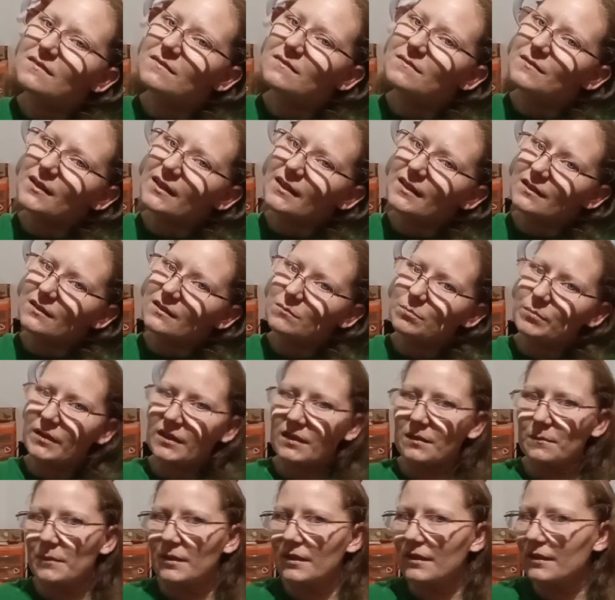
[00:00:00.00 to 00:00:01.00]
My hair's been
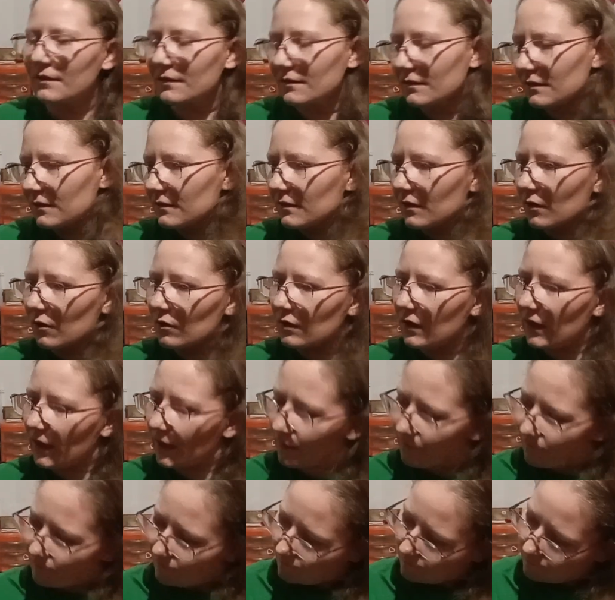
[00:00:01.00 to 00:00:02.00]
a mess its whole
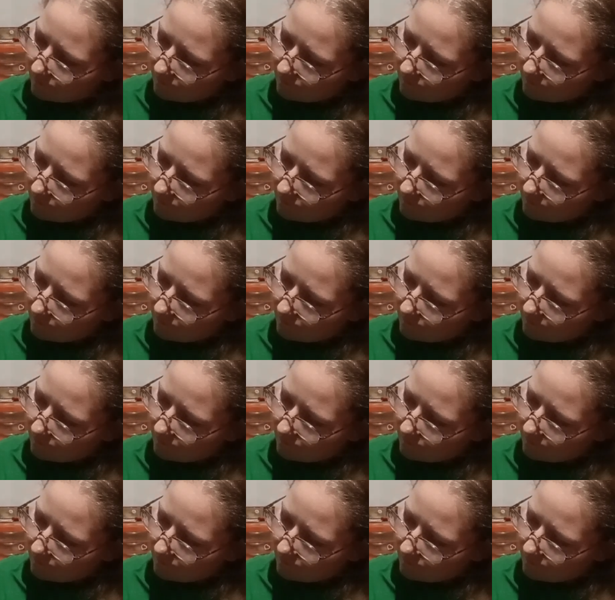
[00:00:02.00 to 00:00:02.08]
life.